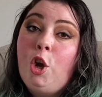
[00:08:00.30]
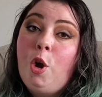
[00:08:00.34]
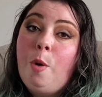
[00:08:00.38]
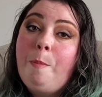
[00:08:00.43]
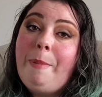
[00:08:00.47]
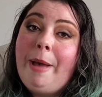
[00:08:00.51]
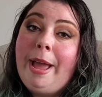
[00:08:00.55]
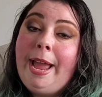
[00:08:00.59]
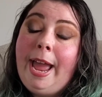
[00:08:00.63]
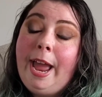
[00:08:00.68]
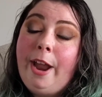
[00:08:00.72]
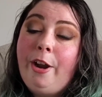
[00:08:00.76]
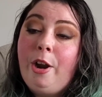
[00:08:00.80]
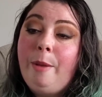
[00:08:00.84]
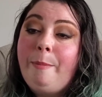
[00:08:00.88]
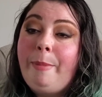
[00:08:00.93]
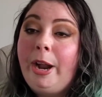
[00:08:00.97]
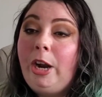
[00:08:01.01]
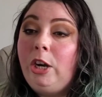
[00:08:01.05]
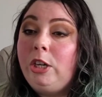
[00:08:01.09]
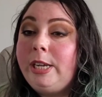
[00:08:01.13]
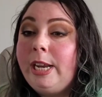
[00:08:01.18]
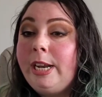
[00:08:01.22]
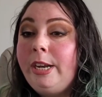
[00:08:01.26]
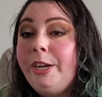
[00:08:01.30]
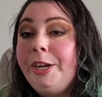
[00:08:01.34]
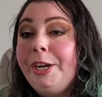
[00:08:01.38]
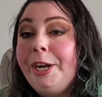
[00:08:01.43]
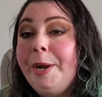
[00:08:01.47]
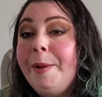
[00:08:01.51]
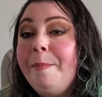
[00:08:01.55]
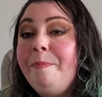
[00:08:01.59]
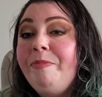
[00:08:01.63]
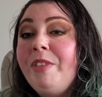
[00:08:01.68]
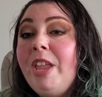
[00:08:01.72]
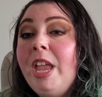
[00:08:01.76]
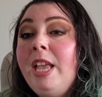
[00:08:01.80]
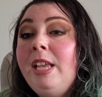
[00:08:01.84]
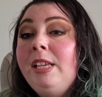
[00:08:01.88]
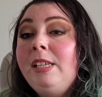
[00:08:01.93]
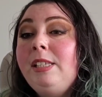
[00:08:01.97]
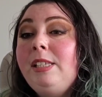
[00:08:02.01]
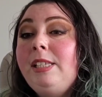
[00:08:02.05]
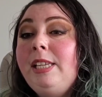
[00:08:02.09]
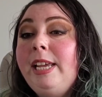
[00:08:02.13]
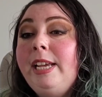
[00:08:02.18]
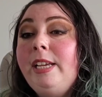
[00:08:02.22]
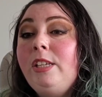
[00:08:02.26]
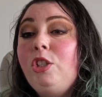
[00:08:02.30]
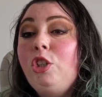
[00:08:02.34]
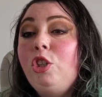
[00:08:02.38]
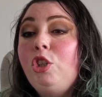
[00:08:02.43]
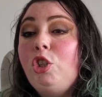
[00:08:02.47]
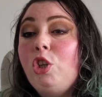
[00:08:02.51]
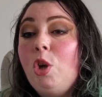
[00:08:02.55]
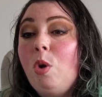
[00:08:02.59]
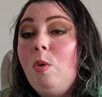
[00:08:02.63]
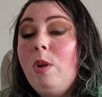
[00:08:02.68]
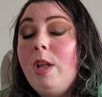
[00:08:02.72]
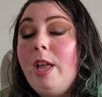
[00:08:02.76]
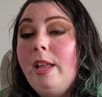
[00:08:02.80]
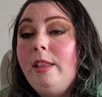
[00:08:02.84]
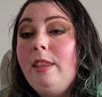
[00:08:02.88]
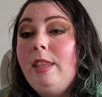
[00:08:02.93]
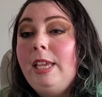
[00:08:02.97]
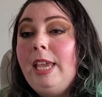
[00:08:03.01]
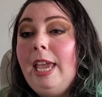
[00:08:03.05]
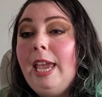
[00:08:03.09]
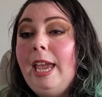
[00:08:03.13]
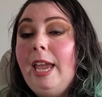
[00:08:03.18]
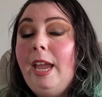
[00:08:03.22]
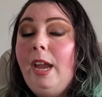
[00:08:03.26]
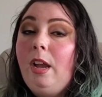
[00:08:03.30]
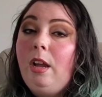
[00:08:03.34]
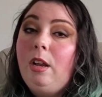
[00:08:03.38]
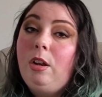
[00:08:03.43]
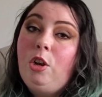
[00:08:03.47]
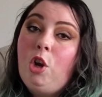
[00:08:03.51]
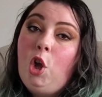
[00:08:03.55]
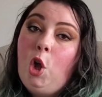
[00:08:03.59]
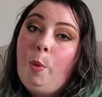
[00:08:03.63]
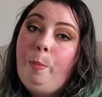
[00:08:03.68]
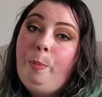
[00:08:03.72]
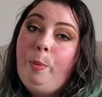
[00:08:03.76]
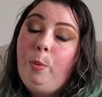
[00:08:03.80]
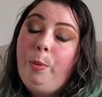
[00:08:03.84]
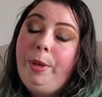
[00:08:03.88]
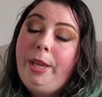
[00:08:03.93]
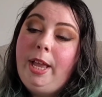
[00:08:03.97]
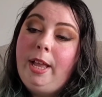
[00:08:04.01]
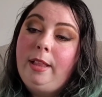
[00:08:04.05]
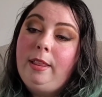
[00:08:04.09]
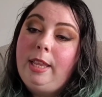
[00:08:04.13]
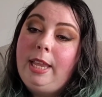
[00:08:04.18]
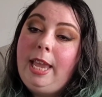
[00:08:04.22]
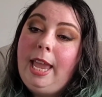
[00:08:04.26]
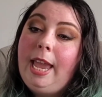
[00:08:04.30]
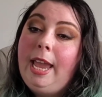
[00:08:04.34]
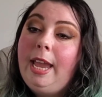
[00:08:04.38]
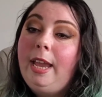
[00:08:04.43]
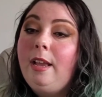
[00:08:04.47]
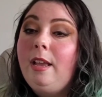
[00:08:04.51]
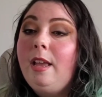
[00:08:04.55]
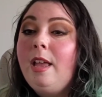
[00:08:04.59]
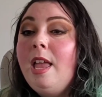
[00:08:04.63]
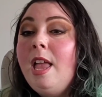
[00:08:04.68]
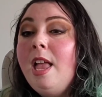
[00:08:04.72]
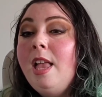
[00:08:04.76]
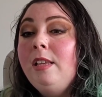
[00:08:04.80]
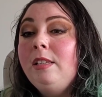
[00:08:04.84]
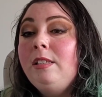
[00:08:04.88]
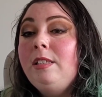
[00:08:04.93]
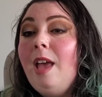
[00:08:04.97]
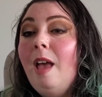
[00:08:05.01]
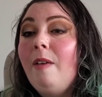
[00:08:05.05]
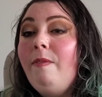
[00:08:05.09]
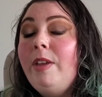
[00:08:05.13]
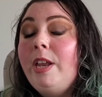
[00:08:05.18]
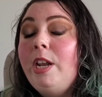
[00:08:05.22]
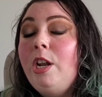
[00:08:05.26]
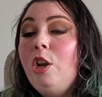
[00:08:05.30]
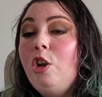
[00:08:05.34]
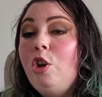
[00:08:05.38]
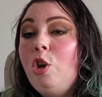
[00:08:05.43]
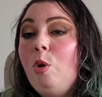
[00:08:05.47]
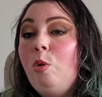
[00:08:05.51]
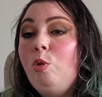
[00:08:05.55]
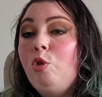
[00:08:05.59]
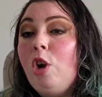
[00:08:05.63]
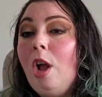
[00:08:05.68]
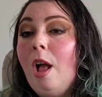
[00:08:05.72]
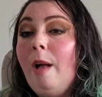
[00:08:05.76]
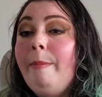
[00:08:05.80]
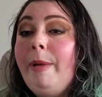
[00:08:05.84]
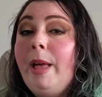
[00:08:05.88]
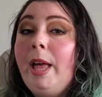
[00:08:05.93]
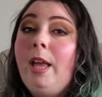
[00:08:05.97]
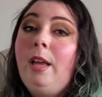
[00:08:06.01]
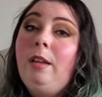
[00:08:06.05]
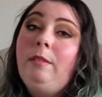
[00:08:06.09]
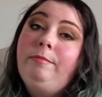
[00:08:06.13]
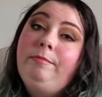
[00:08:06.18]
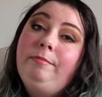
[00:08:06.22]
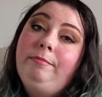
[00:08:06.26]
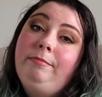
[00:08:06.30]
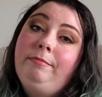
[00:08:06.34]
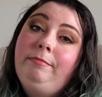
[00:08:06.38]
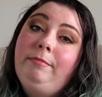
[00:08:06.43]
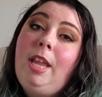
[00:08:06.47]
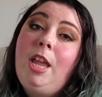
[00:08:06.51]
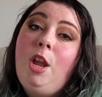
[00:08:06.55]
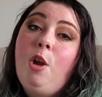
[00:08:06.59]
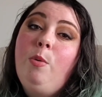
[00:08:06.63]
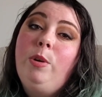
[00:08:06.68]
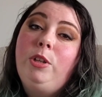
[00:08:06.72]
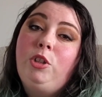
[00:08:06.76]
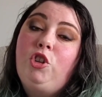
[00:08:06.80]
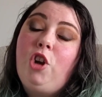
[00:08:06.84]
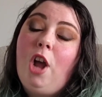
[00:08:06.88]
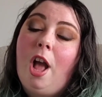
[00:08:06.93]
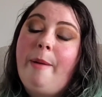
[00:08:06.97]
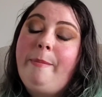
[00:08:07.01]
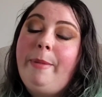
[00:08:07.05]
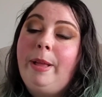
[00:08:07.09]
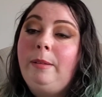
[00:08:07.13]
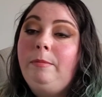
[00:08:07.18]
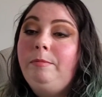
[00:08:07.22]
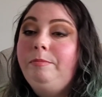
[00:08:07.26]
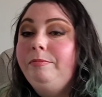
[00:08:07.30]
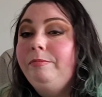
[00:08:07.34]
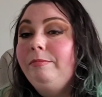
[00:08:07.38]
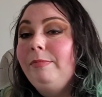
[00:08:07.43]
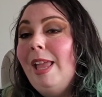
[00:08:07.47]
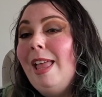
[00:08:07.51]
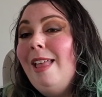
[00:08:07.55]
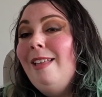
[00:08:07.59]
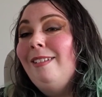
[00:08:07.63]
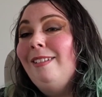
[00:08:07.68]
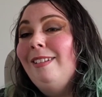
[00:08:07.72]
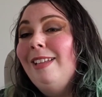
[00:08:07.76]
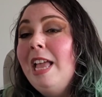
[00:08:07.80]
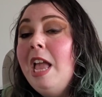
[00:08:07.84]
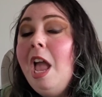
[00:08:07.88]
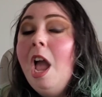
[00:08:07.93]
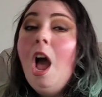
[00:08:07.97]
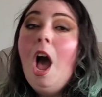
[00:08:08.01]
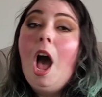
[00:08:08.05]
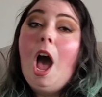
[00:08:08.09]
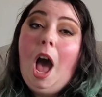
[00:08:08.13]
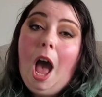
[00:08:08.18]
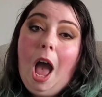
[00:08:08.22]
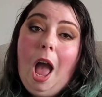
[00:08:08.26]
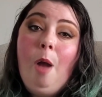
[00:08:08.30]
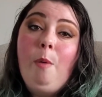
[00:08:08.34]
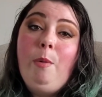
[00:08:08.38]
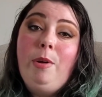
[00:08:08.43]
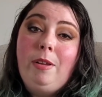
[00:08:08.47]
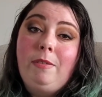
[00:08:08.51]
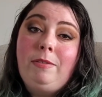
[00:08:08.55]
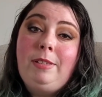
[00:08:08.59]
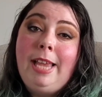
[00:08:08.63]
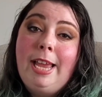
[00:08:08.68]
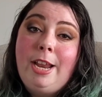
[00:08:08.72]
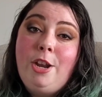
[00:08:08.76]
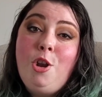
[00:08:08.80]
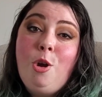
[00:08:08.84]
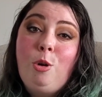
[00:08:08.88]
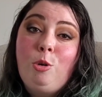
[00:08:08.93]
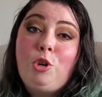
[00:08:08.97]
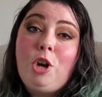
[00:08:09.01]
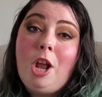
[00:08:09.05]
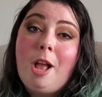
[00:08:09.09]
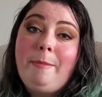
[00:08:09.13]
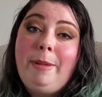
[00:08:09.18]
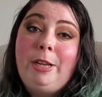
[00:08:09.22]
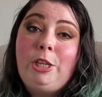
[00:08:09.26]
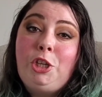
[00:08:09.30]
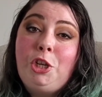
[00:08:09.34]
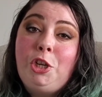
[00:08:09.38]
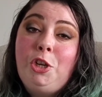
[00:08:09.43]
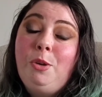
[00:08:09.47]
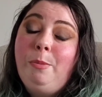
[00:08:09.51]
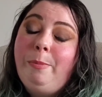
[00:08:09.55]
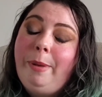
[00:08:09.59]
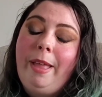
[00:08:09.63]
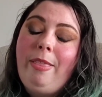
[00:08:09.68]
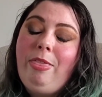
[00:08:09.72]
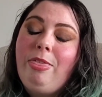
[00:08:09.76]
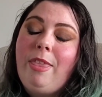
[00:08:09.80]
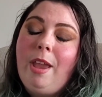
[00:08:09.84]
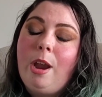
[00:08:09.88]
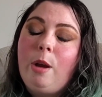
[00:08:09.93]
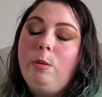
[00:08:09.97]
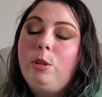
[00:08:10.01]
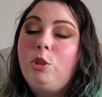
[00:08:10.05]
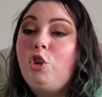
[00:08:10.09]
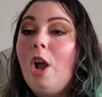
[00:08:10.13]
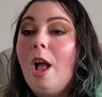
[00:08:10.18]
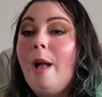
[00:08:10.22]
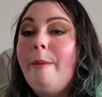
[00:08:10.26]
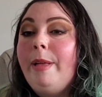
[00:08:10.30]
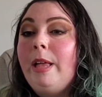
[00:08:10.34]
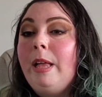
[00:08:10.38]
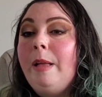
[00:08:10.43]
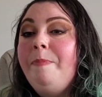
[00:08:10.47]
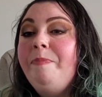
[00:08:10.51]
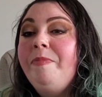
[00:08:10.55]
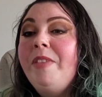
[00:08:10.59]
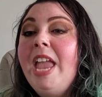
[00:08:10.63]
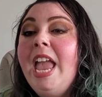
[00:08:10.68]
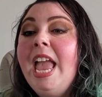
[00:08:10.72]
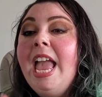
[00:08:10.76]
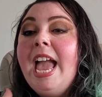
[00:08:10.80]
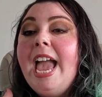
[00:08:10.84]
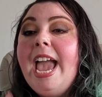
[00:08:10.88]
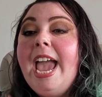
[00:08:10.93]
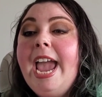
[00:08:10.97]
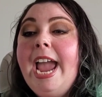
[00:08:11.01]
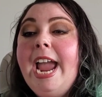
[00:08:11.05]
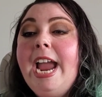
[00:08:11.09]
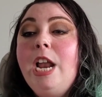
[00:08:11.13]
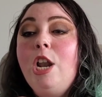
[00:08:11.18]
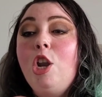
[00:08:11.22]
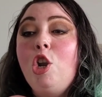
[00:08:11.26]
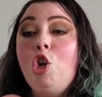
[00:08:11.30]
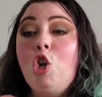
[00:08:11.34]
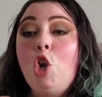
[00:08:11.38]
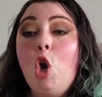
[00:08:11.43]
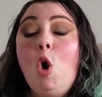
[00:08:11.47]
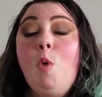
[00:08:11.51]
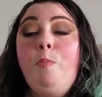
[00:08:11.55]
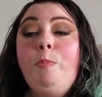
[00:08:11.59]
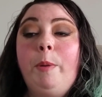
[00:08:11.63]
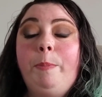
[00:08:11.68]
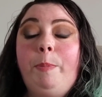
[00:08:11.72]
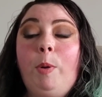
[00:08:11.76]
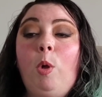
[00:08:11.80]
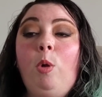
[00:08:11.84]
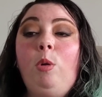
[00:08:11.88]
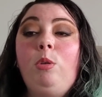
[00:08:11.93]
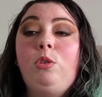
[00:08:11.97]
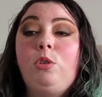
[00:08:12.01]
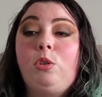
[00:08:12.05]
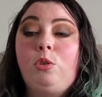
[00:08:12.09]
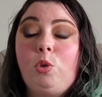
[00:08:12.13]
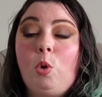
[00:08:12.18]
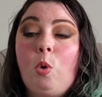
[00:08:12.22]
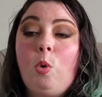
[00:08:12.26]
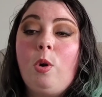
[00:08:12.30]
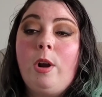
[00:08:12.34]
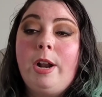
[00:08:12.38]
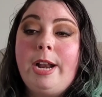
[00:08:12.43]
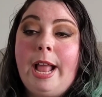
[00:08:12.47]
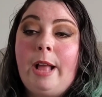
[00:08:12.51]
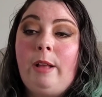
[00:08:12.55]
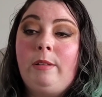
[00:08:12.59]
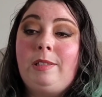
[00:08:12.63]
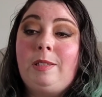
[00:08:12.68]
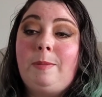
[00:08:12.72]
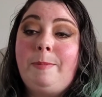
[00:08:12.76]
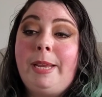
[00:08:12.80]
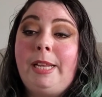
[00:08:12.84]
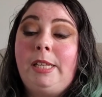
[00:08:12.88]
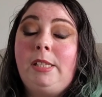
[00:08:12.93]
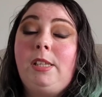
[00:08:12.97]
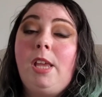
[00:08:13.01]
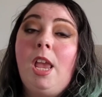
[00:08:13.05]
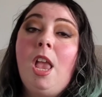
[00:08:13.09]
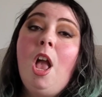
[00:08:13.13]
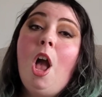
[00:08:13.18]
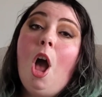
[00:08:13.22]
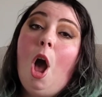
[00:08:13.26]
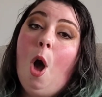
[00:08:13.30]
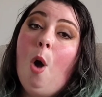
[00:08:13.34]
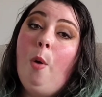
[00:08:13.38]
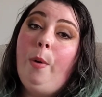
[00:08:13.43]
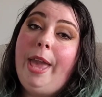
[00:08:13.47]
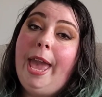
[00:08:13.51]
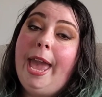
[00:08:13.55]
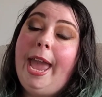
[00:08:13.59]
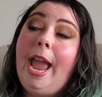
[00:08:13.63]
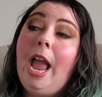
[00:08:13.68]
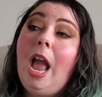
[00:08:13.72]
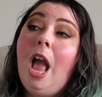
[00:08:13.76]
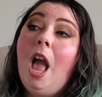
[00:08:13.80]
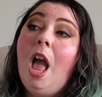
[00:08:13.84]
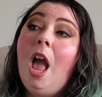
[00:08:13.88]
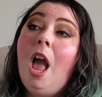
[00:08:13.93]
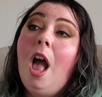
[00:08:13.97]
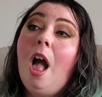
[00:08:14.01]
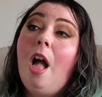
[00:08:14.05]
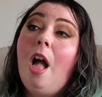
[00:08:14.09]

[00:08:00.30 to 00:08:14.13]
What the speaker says: Nope, I hired a bartender. 6, don't cut the cake. Nope, we cut the cake. 7, no drama. There was drama. I would have said no drama too, but there was drama. 8, no proposals or announcements. Okay.